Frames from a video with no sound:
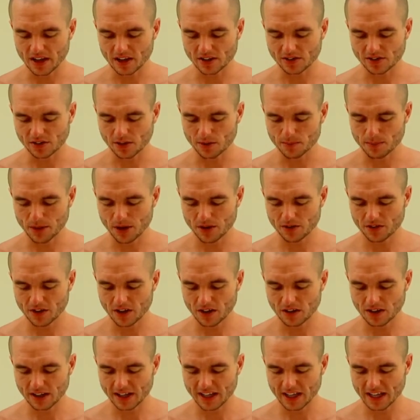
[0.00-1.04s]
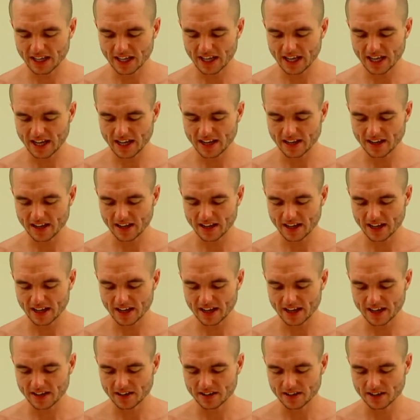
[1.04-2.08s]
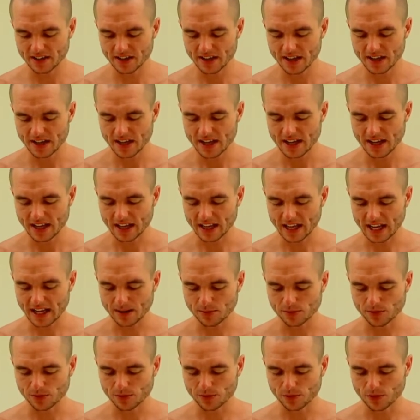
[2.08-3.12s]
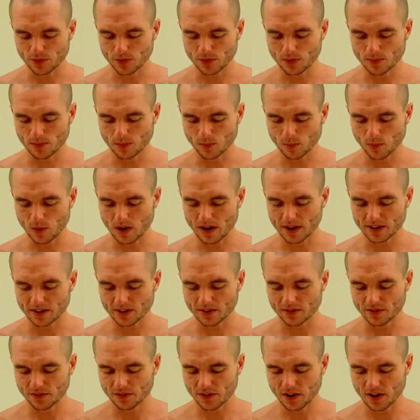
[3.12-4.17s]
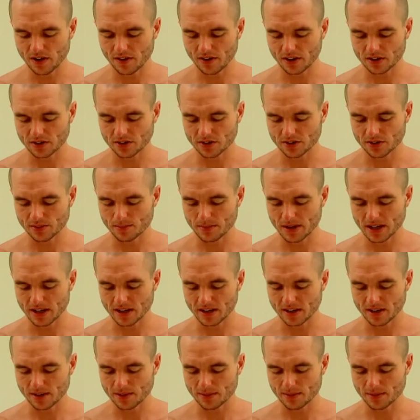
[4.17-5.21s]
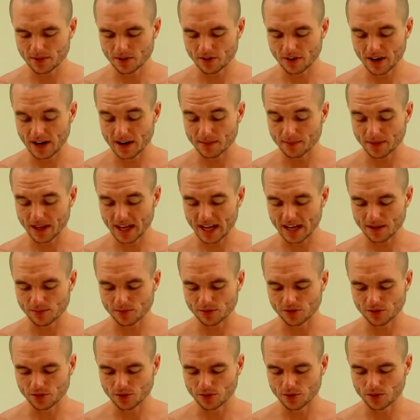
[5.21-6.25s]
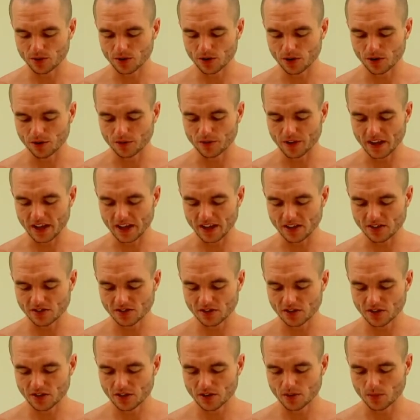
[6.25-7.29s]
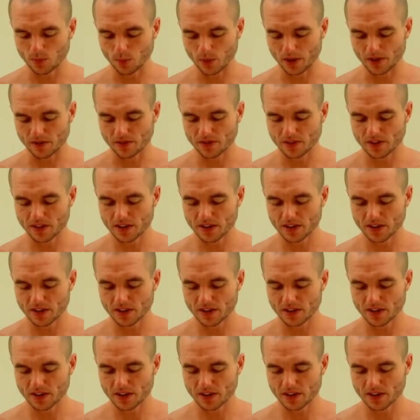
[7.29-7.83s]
I took both garlic and cayenne in capsule form, 1 500 milligram capsule of each with